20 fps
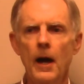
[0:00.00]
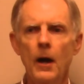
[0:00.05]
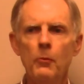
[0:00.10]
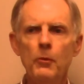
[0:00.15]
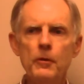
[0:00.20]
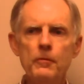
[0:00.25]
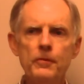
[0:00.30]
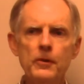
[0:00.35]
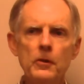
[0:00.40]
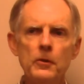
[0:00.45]

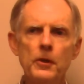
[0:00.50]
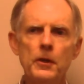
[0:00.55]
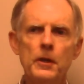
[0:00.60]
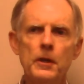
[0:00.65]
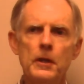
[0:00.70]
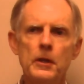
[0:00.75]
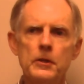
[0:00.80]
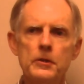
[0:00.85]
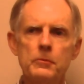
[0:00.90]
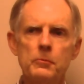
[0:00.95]
We feel it
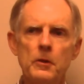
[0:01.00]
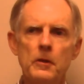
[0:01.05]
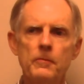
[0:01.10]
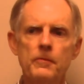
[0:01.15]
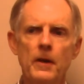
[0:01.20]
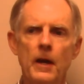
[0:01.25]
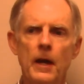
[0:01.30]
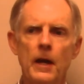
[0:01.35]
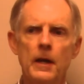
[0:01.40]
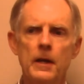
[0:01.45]
is.
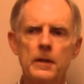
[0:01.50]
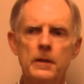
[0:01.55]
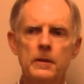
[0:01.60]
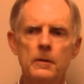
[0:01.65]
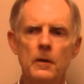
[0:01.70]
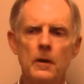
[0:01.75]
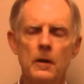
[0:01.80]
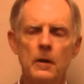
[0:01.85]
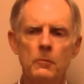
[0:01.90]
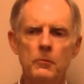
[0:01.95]
We've
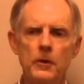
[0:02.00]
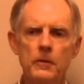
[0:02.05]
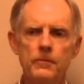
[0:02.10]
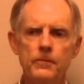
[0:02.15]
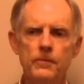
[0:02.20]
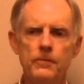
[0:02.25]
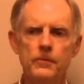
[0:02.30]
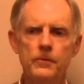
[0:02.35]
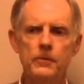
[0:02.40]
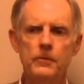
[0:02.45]

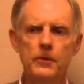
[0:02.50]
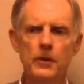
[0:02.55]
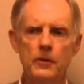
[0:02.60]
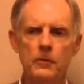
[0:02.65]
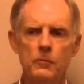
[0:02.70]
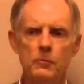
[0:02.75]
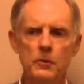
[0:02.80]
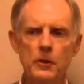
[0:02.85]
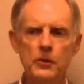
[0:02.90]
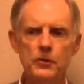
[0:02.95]

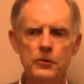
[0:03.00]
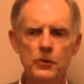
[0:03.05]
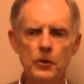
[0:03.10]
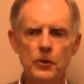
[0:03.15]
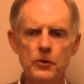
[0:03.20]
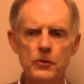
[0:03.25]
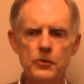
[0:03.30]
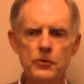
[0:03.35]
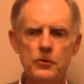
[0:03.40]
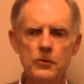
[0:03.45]
done
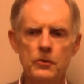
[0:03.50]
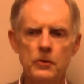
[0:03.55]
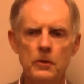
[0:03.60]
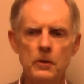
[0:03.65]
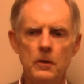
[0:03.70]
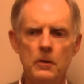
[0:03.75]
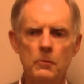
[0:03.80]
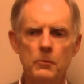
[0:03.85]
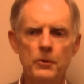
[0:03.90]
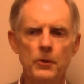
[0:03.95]
research
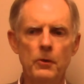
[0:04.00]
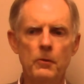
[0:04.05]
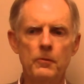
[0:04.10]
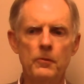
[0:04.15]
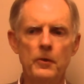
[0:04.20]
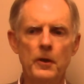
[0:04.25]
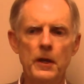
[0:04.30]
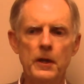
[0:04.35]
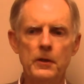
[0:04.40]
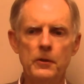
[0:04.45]
with
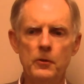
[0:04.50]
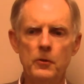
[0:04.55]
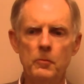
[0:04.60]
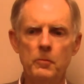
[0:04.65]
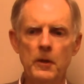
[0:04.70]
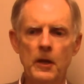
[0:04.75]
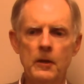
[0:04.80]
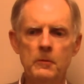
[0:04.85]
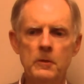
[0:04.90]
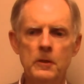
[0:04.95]
over 800
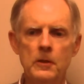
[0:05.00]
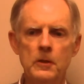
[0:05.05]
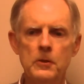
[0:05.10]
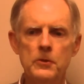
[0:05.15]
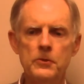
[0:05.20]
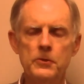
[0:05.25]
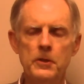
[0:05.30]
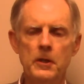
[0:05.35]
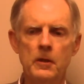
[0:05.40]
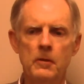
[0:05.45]

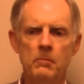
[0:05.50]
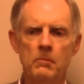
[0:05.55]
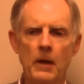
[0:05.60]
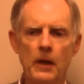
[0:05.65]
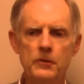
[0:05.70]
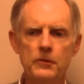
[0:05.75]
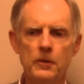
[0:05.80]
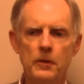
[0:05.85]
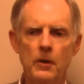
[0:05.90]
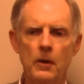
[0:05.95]
babies in
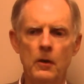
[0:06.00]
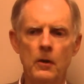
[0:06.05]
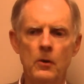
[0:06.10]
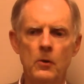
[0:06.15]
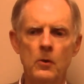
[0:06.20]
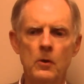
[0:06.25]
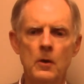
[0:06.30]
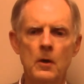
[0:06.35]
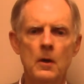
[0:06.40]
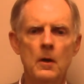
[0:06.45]

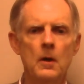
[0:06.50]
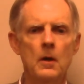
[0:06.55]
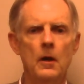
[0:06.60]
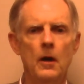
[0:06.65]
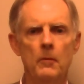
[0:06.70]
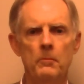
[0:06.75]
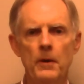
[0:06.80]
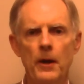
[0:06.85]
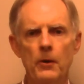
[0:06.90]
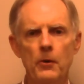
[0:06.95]
Mexico,
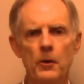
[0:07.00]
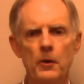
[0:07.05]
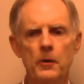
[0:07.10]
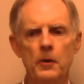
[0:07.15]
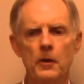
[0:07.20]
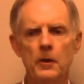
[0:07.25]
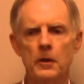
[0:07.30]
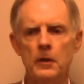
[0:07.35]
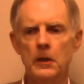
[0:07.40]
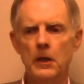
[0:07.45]

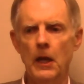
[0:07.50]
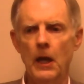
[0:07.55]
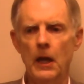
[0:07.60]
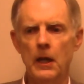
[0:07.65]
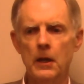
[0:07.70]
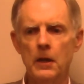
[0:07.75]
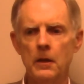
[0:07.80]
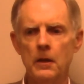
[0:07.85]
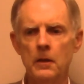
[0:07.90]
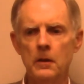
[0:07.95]
America, and
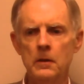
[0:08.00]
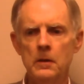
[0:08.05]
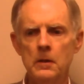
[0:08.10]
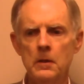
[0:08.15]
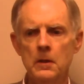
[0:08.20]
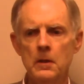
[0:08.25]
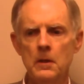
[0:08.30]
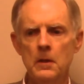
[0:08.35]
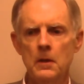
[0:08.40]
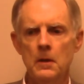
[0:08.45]
Canada.
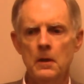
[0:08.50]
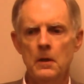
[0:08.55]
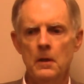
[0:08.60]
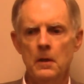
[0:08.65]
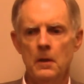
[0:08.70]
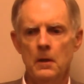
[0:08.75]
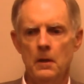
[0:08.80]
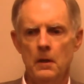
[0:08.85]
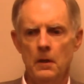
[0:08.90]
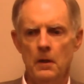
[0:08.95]

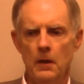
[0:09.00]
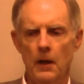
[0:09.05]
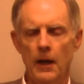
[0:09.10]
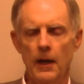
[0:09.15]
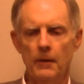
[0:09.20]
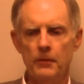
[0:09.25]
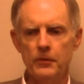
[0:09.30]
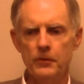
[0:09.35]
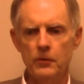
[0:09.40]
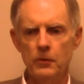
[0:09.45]
I
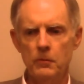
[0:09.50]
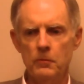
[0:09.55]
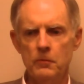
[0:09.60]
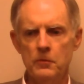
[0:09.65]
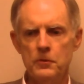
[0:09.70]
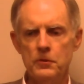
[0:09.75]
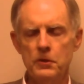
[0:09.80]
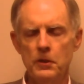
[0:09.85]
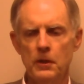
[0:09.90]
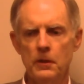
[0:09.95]
have
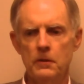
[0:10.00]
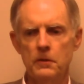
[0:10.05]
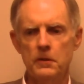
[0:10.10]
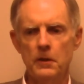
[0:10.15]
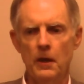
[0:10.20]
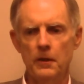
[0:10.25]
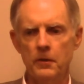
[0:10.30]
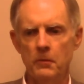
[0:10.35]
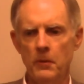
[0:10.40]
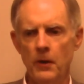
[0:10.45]
students in
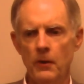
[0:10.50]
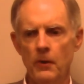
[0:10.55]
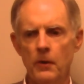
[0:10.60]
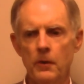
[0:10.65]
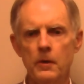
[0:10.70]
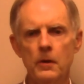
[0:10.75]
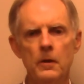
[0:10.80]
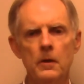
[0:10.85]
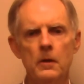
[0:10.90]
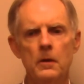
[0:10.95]
South
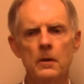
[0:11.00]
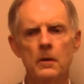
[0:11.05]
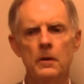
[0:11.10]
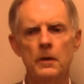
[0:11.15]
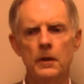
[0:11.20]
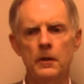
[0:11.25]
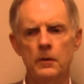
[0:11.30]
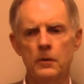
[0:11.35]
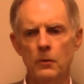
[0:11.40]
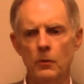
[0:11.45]
America
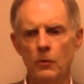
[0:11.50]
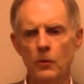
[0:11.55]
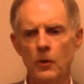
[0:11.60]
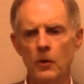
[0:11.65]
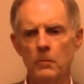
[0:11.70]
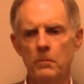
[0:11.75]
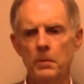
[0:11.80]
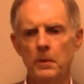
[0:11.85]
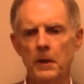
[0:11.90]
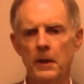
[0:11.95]
and
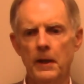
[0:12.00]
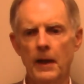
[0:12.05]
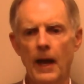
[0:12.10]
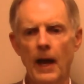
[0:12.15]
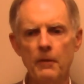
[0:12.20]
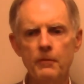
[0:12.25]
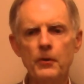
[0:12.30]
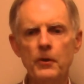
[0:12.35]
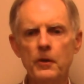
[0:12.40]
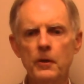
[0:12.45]
Europe and
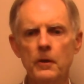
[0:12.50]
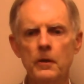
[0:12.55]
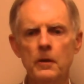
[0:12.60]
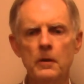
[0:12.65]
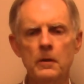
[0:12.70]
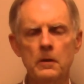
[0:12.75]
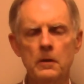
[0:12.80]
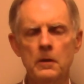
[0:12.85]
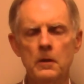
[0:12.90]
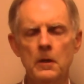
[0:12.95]

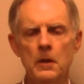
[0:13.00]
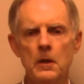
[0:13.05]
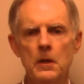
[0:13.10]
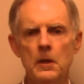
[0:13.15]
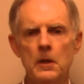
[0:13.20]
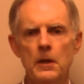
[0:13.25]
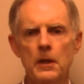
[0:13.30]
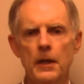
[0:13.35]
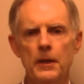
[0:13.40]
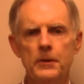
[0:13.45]
Africa,
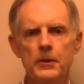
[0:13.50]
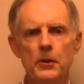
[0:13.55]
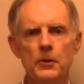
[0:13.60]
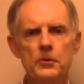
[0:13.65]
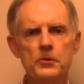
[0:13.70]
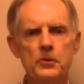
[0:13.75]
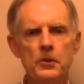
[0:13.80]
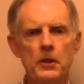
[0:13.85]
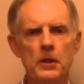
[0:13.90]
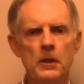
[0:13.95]
and
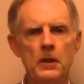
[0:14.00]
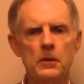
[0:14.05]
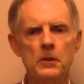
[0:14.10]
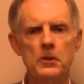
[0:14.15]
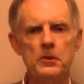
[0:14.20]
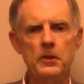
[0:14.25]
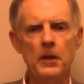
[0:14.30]
they're seeing the